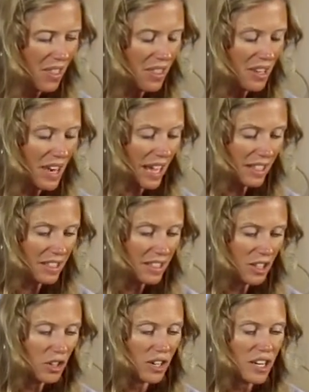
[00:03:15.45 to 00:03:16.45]
The next
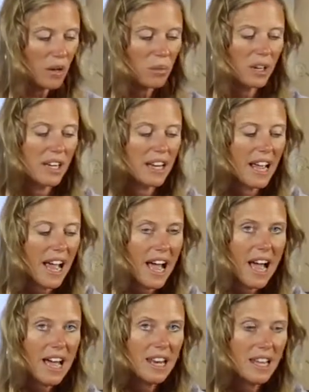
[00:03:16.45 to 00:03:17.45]
ingredient we're going to
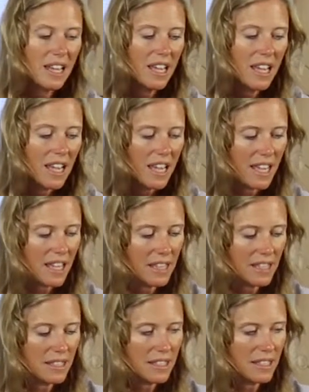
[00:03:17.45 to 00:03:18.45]
add
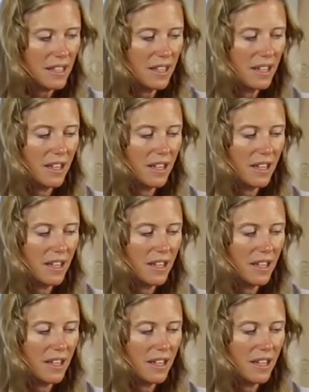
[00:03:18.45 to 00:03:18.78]
is